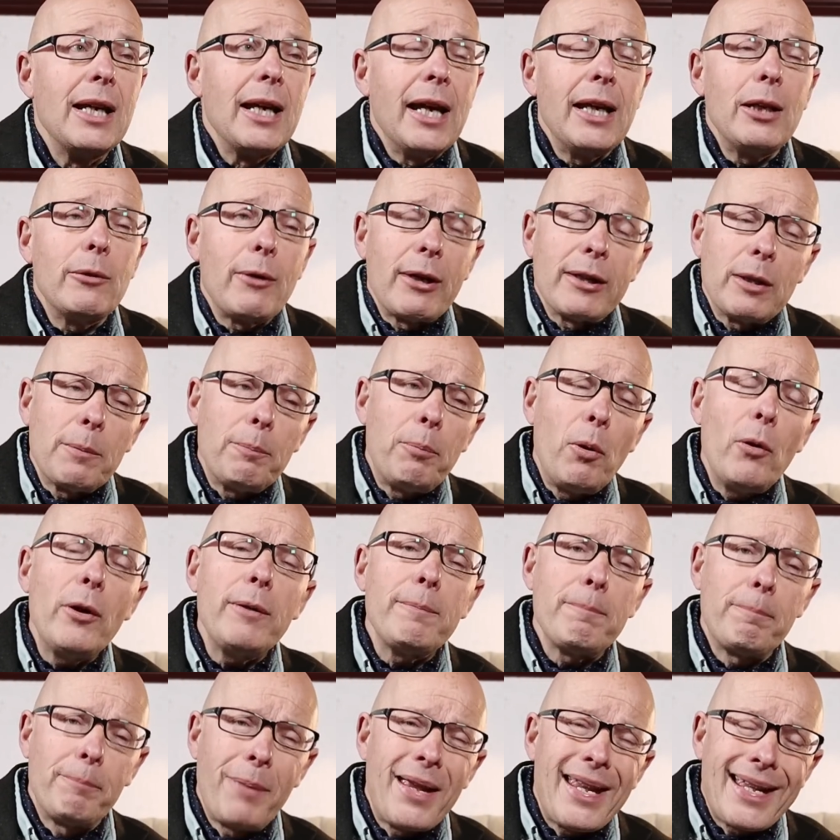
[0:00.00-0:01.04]
Anyway, the
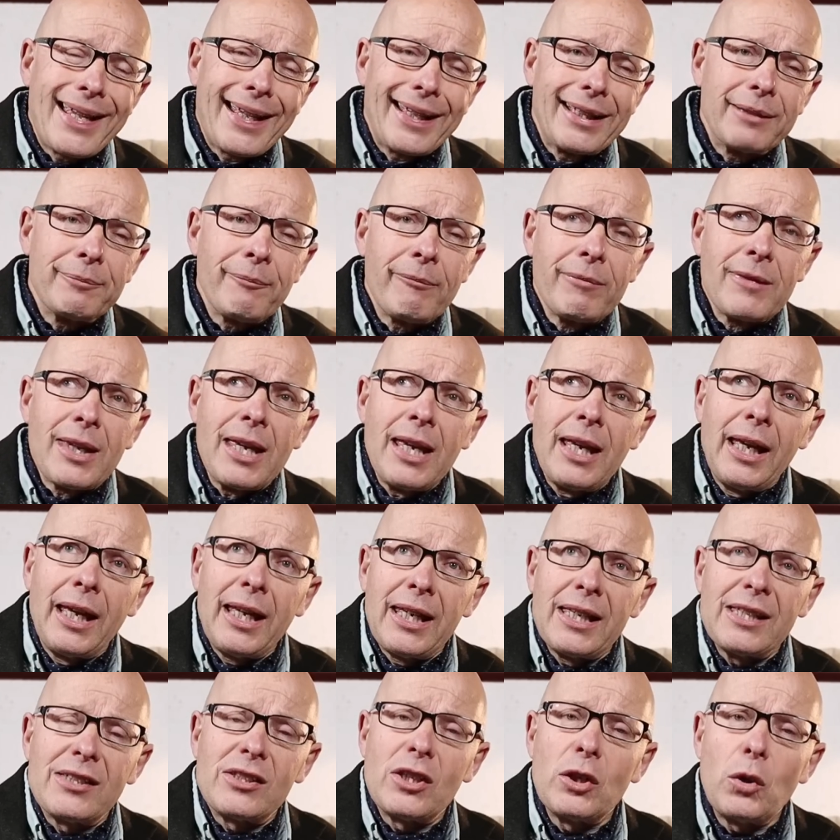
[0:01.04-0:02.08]
point being
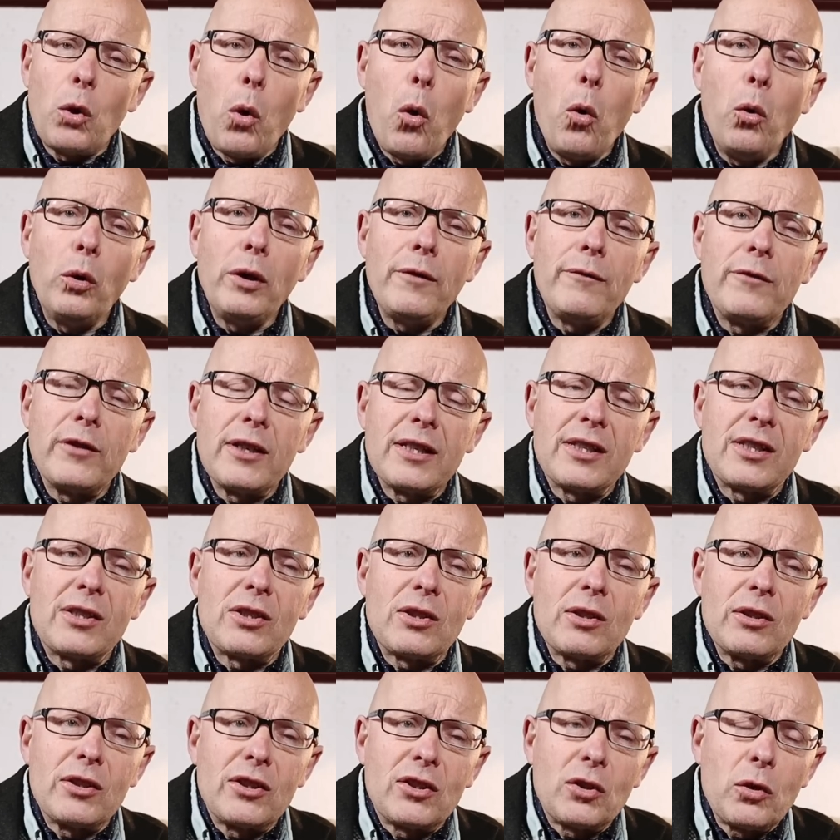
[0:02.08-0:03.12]
is that all of
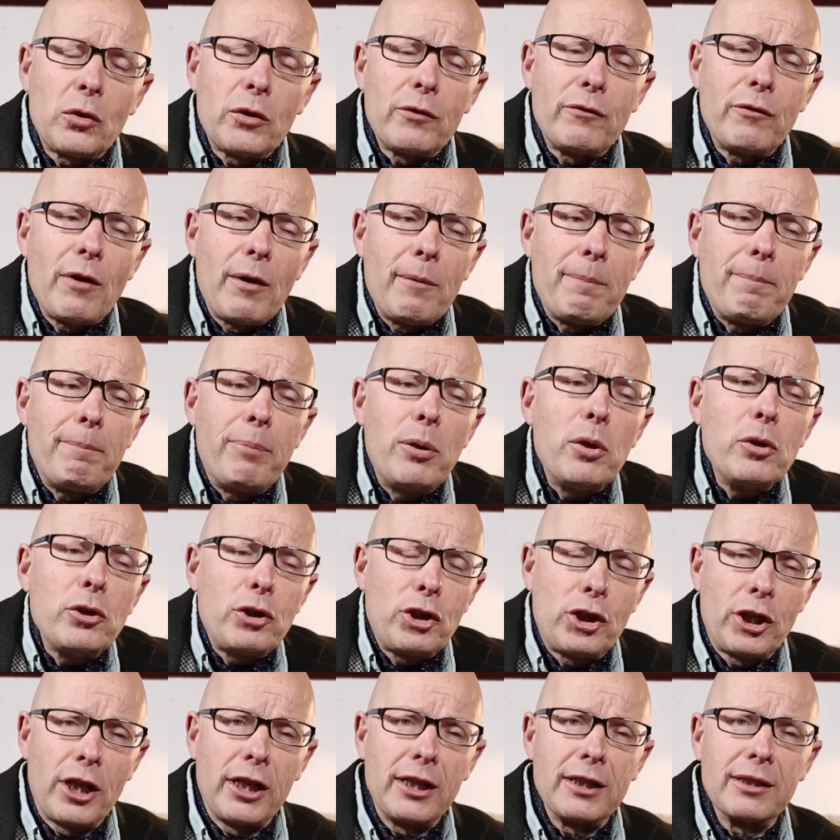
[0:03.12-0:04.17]
this sort of
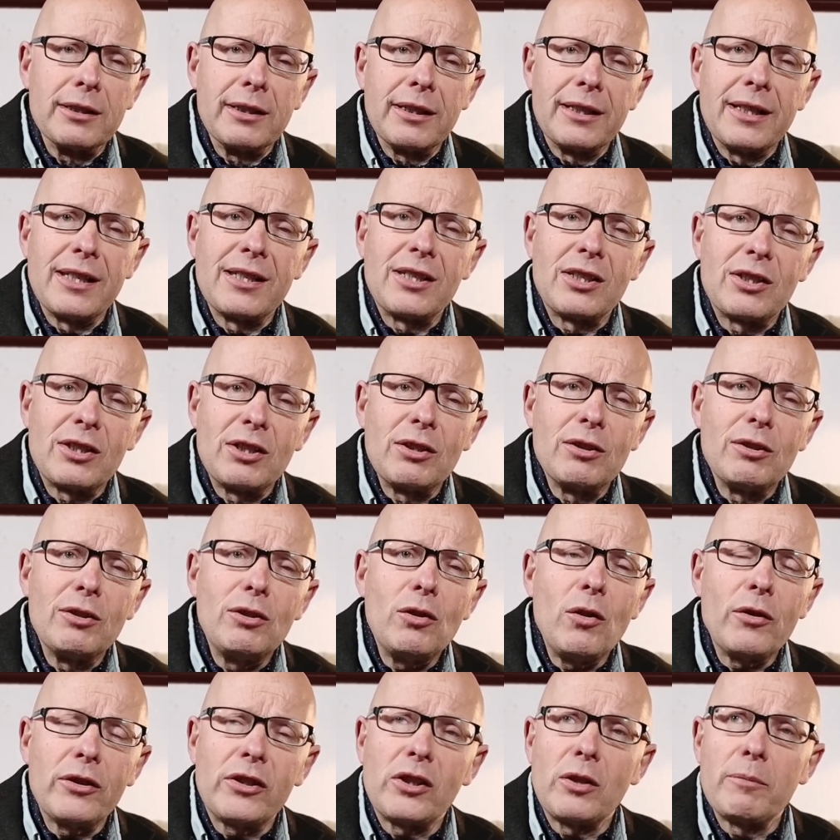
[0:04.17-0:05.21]
pushing, this
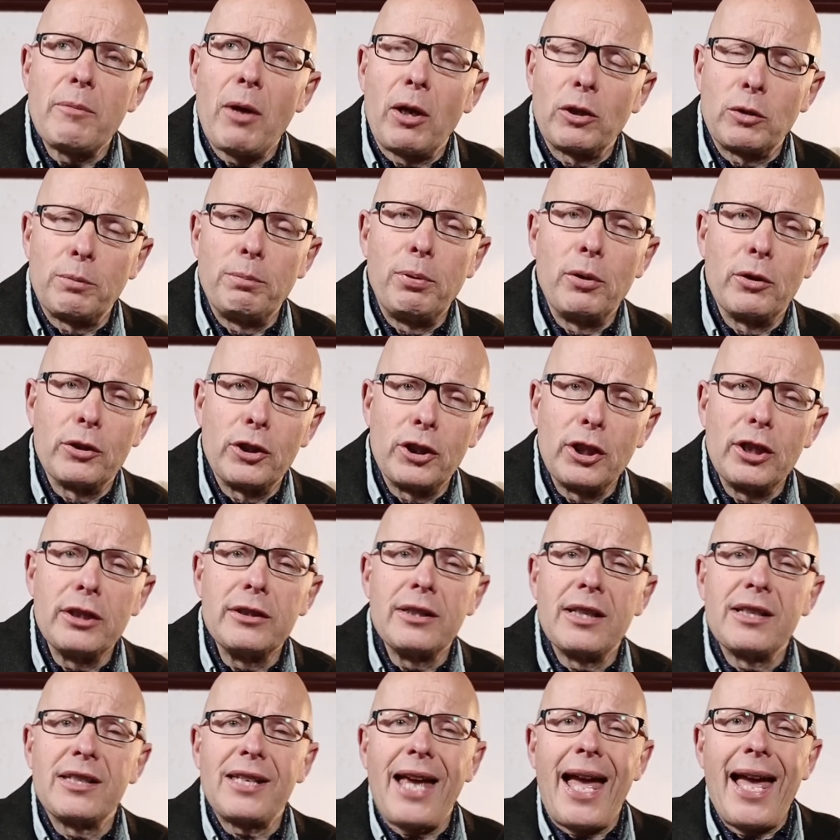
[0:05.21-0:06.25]
not so much pushing,
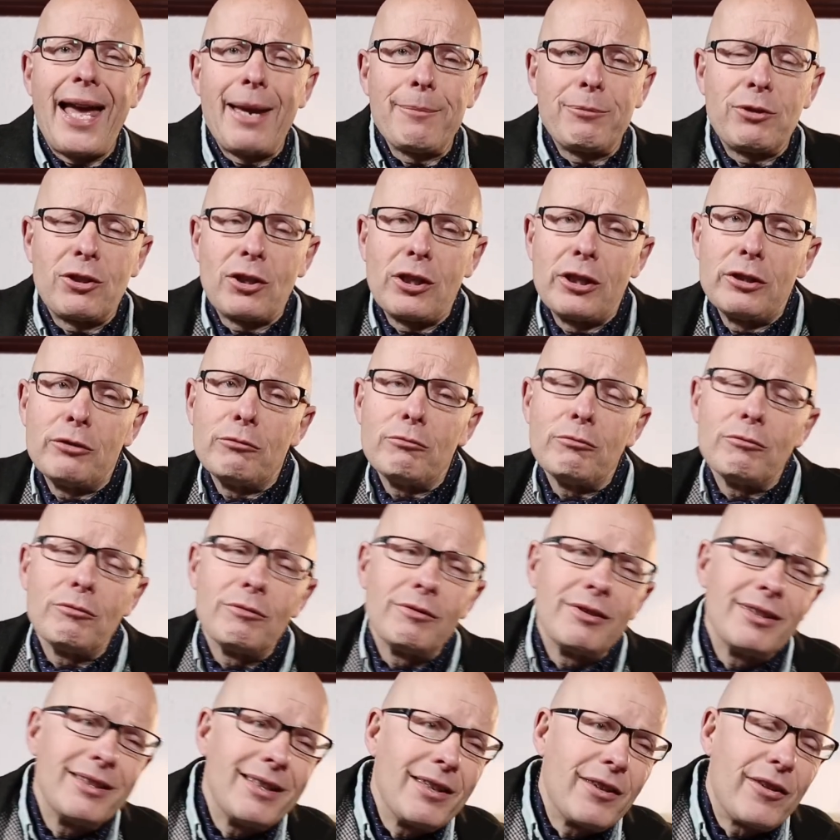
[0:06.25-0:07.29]
this absolute
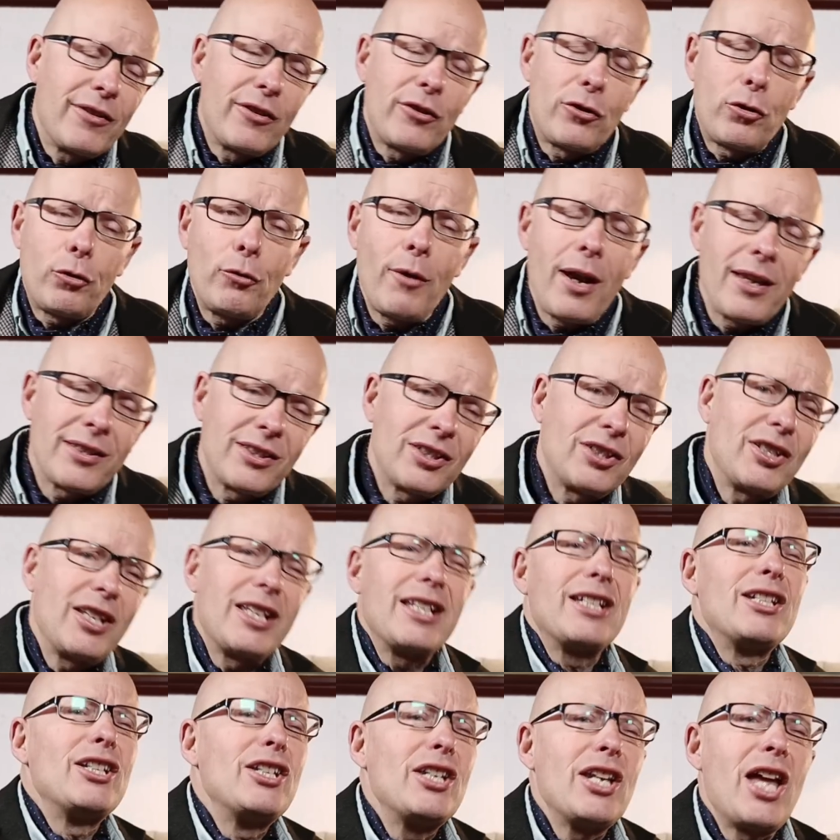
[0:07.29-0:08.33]

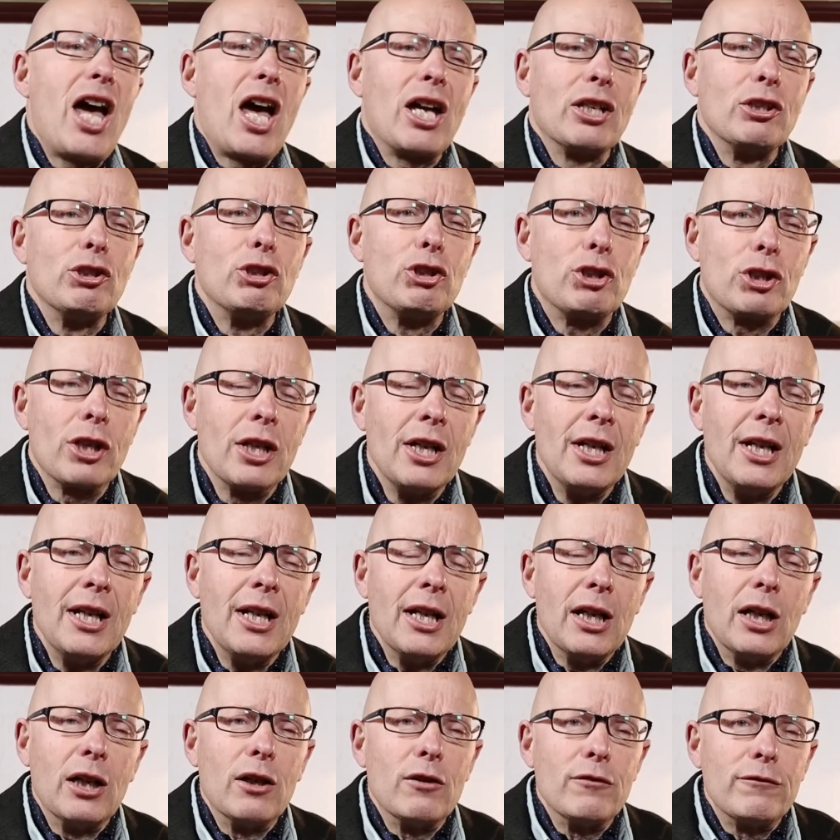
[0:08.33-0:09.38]
thrusting nudge
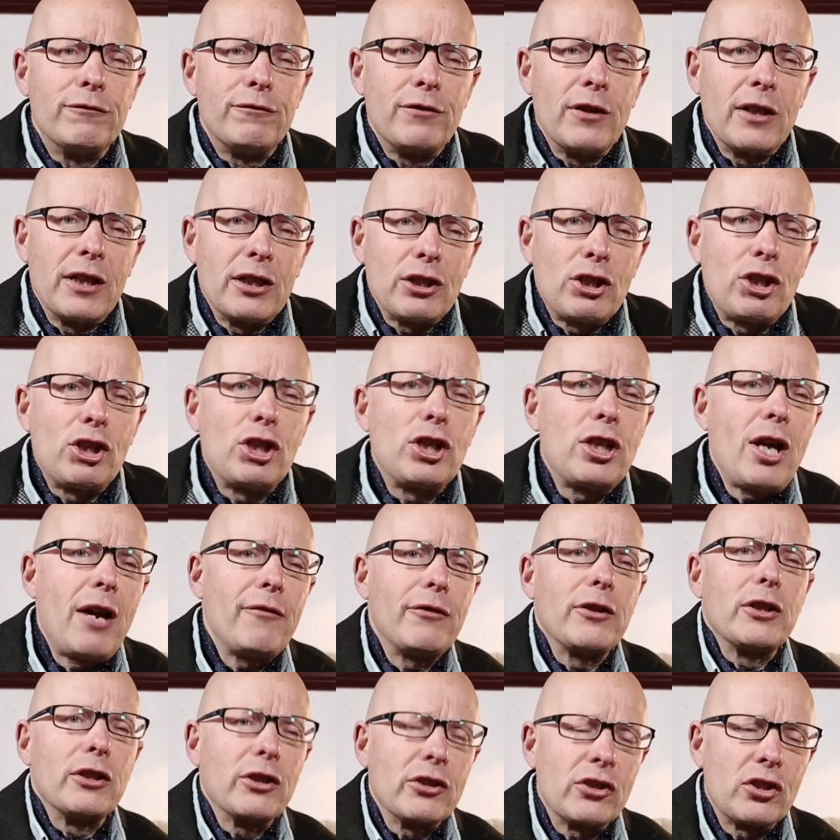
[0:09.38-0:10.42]
of uh,
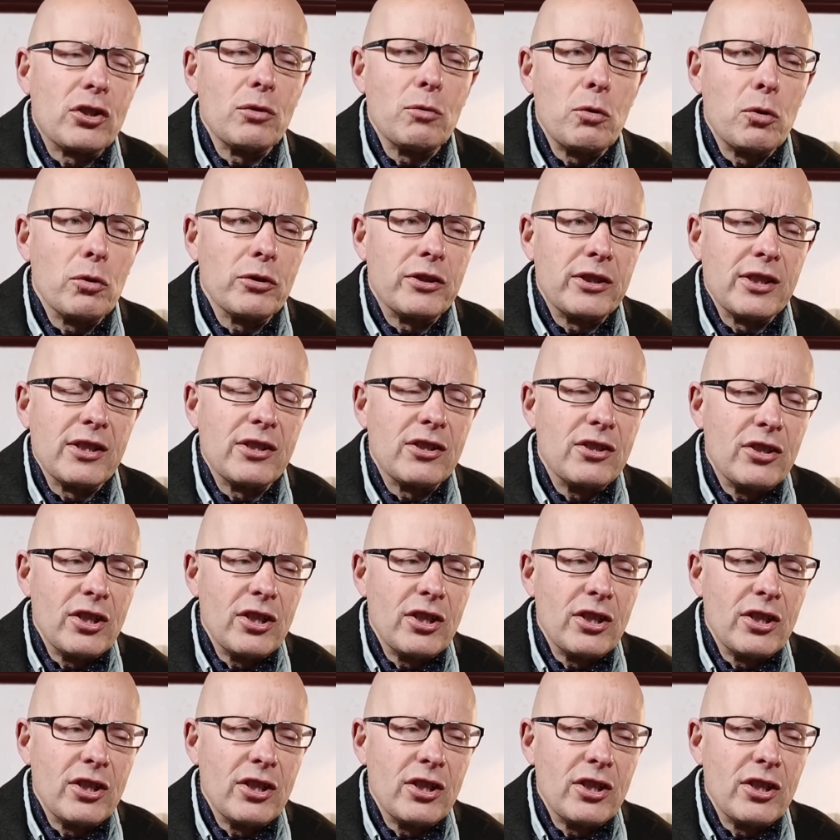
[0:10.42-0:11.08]
shoving us towards this